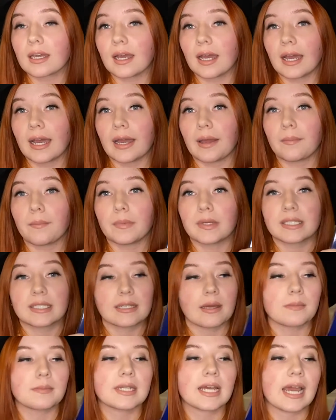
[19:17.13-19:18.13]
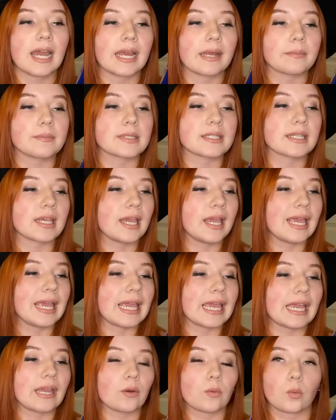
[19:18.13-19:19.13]
But sometimes
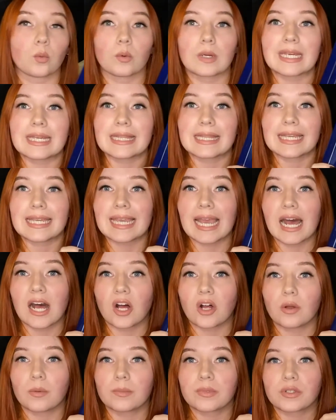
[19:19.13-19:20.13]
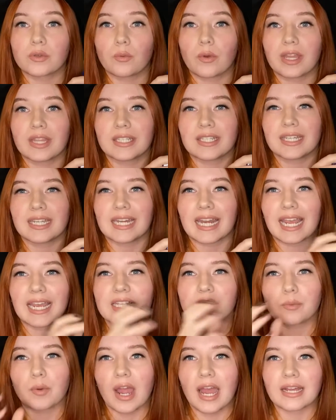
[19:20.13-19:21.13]
it really helps with
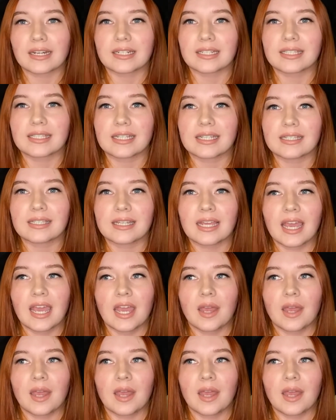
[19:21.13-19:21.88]
today's practices